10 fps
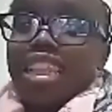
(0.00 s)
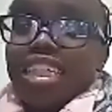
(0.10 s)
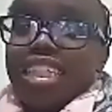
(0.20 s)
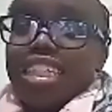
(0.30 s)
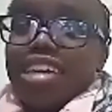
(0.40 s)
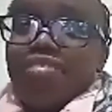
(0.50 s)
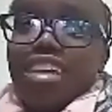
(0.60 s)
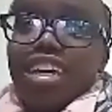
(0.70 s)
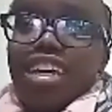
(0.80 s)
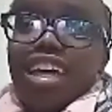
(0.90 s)
able to meet
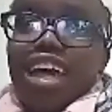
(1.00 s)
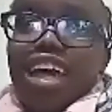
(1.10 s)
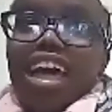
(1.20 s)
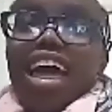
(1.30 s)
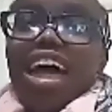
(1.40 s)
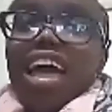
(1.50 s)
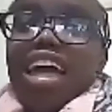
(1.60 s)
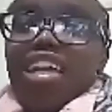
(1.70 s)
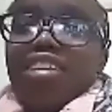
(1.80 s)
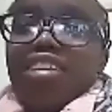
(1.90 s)
here this evening
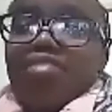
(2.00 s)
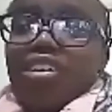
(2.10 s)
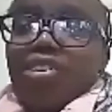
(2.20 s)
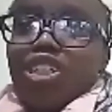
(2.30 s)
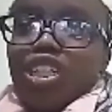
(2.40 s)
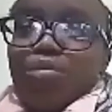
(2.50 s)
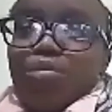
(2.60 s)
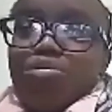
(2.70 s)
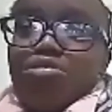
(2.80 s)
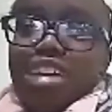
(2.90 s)
and
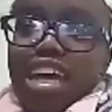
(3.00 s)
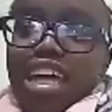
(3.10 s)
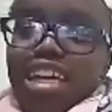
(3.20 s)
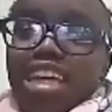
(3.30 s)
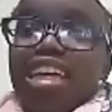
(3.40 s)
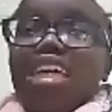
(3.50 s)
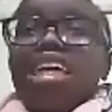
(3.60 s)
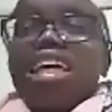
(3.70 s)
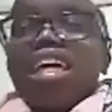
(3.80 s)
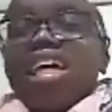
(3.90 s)
fellowship together.